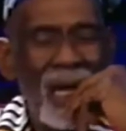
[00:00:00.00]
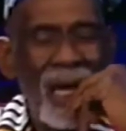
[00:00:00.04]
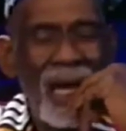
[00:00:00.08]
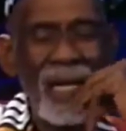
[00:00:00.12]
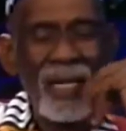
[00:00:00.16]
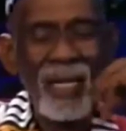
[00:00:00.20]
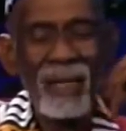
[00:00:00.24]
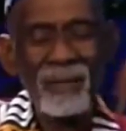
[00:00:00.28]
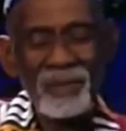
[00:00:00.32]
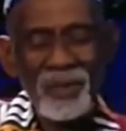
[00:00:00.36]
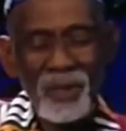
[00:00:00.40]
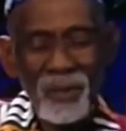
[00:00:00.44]

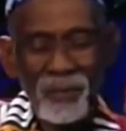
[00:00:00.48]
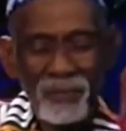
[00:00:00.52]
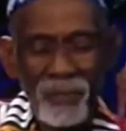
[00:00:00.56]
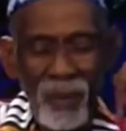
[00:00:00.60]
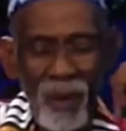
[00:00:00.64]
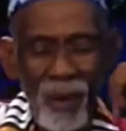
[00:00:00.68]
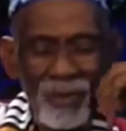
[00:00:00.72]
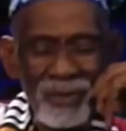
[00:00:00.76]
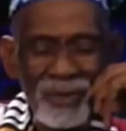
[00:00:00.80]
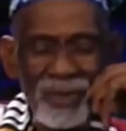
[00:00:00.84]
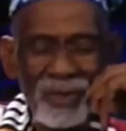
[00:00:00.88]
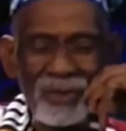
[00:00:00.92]
I am
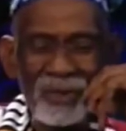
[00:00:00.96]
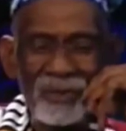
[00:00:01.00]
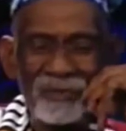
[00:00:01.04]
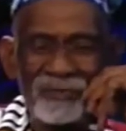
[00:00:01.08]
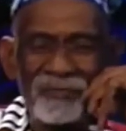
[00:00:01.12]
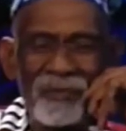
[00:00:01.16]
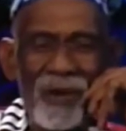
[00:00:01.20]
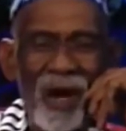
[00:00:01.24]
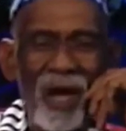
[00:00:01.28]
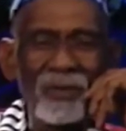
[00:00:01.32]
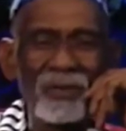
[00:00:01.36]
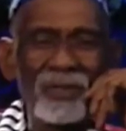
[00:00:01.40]
supposed to
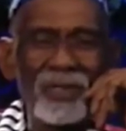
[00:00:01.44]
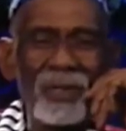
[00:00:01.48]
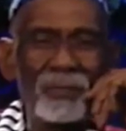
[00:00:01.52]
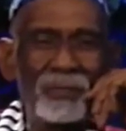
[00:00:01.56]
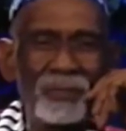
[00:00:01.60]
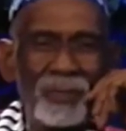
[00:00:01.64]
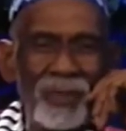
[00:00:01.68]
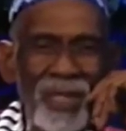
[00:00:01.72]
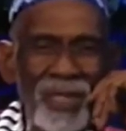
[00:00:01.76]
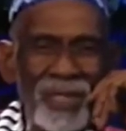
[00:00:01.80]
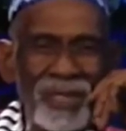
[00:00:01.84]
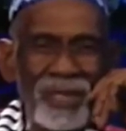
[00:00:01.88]
follow the
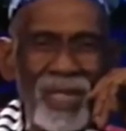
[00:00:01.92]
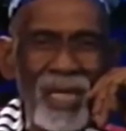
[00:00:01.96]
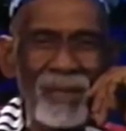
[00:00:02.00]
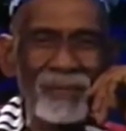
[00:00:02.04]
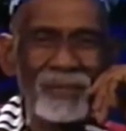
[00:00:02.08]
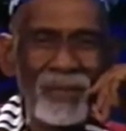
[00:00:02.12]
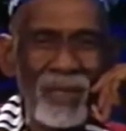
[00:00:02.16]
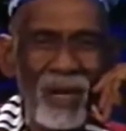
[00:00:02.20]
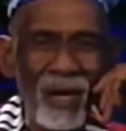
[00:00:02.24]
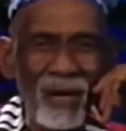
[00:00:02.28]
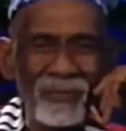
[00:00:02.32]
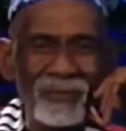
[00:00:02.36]

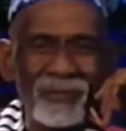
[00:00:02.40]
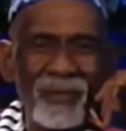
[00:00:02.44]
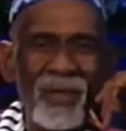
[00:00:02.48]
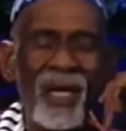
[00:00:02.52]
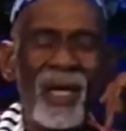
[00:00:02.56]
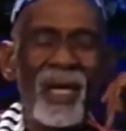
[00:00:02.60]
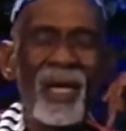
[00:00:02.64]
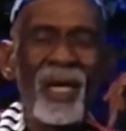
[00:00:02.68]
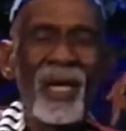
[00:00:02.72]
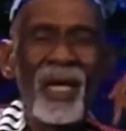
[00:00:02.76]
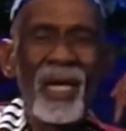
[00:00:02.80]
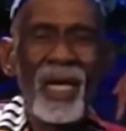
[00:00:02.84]
precepts of
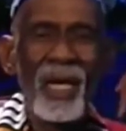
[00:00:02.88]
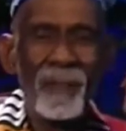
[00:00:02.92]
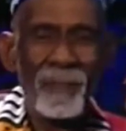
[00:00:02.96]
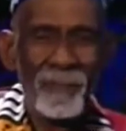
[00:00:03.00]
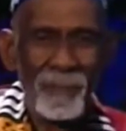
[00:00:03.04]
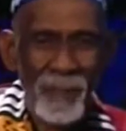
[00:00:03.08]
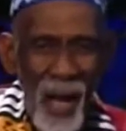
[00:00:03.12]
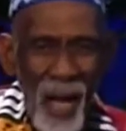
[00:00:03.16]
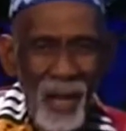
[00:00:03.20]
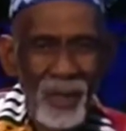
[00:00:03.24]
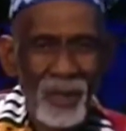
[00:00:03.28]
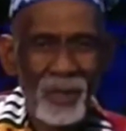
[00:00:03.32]

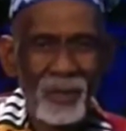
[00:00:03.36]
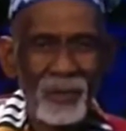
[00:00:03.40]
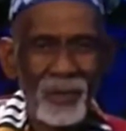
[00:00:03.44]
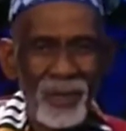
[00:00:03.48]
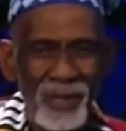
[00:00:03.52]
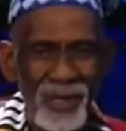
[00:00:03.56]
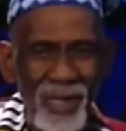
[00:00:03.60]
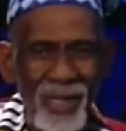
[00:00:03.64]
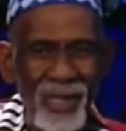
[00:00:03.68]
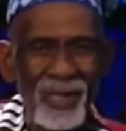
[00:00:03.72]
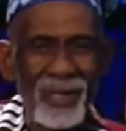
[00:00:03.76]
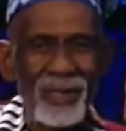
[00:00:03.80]

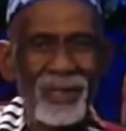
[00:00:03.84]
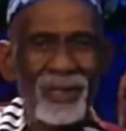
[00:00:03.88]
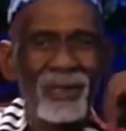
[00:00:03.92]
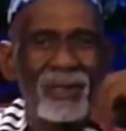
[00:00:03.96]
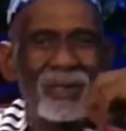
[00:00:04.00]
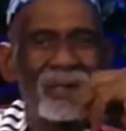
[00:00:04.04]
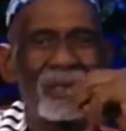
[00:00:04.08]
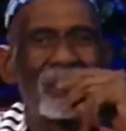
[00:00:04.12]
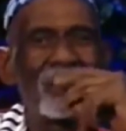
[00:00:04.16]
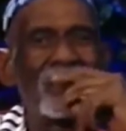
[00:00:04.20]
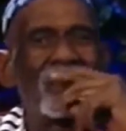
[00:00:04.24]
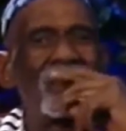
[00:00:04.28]

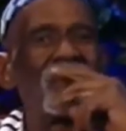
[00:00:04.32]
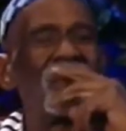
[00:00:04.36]
Hippocrates.